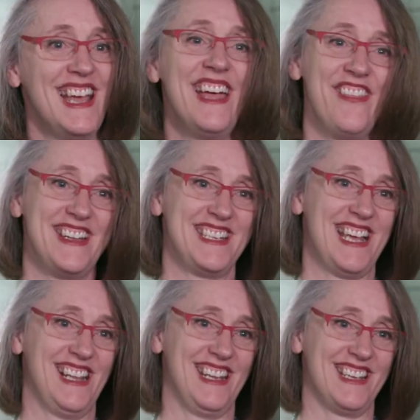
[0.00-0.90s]
and then
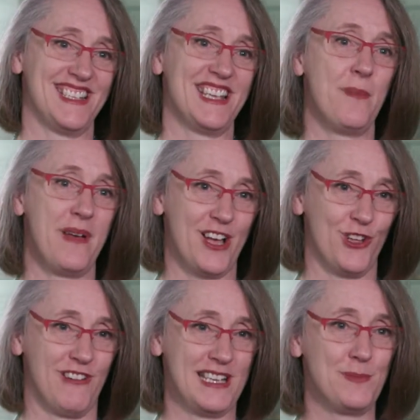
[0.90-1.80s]
telling us about
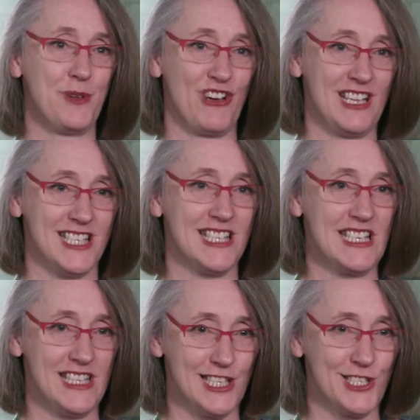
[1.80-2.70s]
your experience
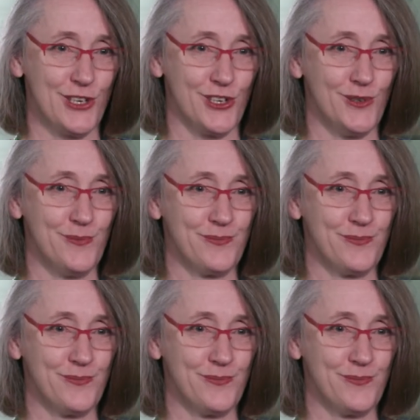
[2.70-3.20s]
in the circle.